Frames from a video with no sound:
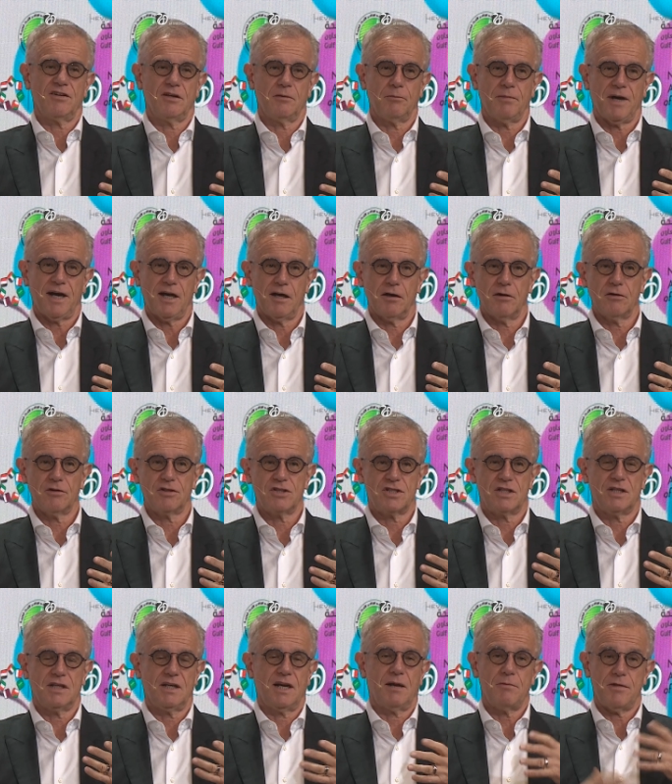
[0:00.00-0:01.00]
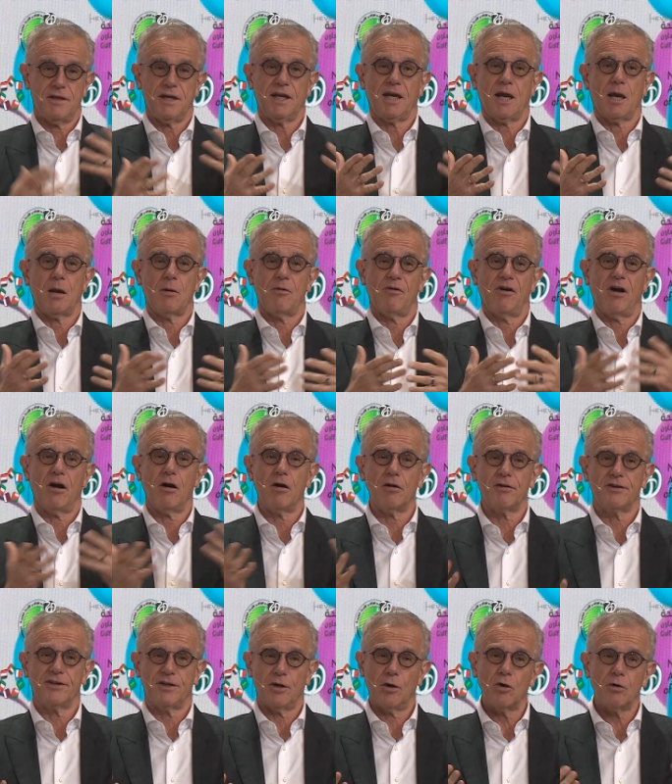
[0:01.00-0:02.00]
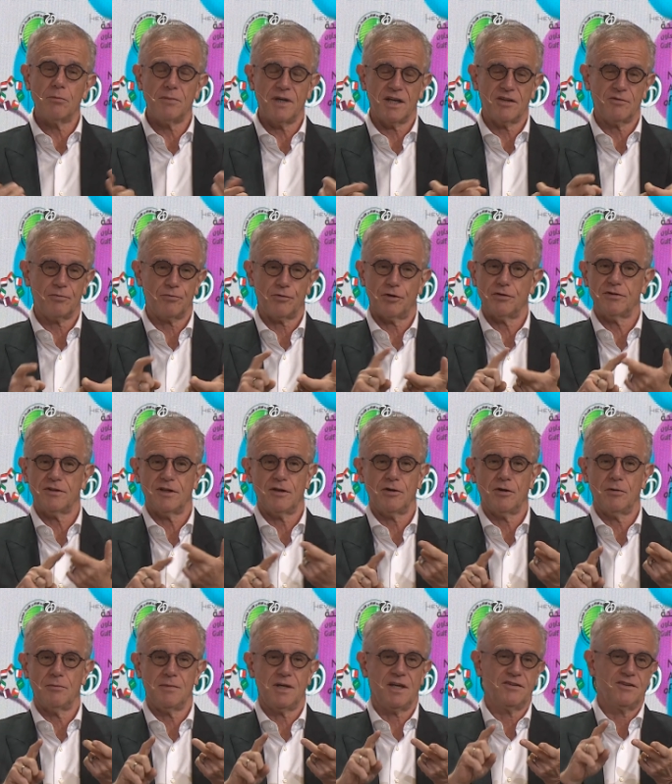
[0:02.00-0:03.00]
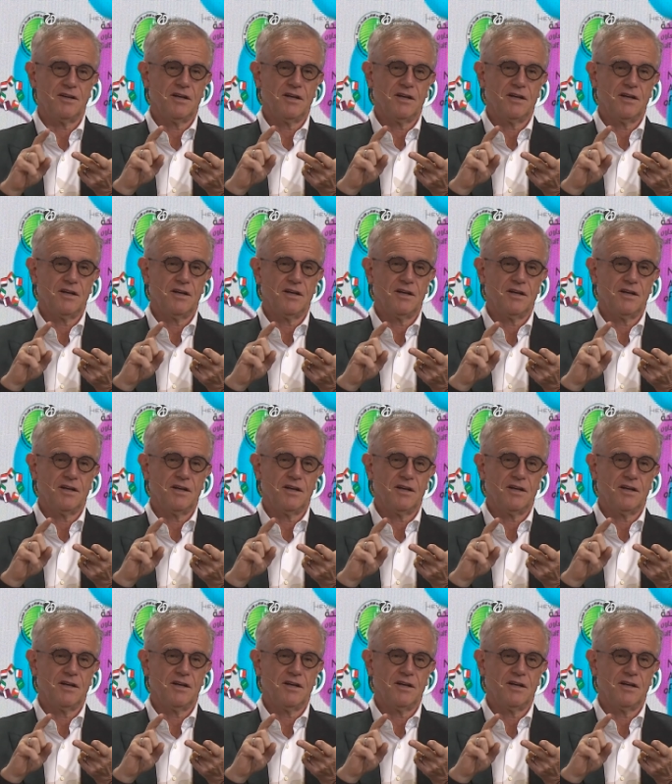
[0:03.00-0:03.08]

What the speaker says: biology, and I'm thinking of all the omics, proteomics,